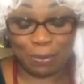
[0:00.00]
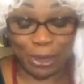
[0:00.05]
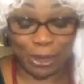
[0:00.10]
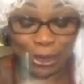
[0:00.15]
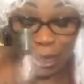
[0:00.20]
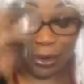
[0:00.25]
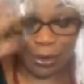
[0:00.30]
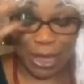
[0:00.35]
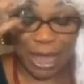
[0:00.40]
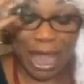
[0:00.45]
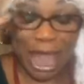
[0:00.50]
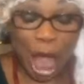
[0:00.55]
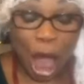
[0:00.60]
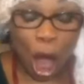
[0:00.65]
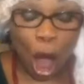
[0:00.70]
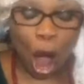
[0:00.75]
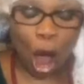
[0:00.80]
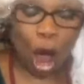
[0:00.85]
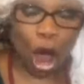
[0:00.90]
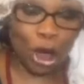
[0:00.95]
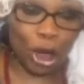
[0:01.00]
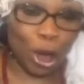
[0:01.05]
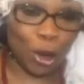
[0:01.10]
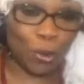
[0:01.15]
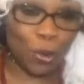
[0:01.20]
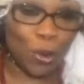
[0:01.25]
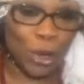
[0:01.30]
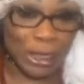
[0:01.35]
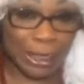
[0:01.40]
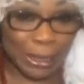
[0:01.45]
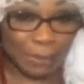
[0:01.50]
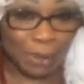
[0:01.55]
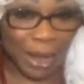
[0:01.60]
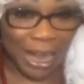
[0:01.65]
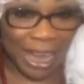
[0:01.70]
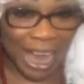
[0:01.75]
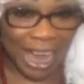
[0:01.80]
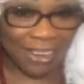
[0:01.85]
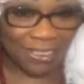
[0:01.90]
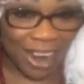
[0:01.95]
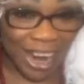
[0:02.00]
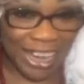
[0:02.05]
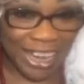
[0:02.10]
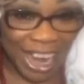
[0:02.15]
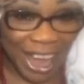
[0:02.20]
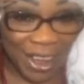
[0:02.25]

just Ogun is in my head right